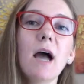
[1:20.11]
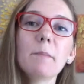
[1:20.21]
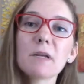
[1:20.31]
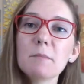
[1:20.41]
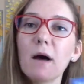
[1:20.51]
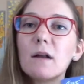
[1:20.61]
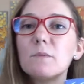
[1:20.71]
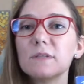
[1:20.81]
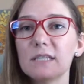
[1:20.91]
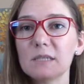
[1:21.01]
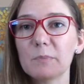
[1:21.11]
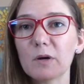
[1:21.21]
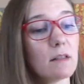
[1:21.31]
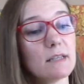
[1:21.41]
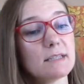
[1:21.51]
I'm going to model with this
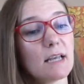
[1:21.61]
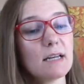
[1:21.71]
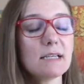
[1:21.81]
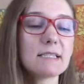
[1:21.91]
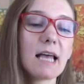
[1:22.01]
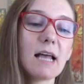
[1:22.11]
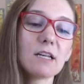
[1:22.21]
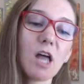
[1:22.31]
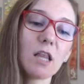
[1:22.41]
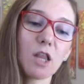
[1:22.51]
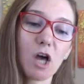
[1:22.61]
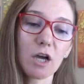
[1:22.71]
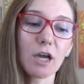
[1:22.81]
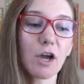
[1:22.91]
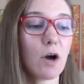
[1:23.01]
book, "The sun has set not
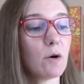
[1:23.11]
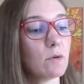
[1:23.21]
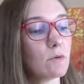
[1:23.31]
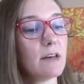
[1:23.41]
long ago.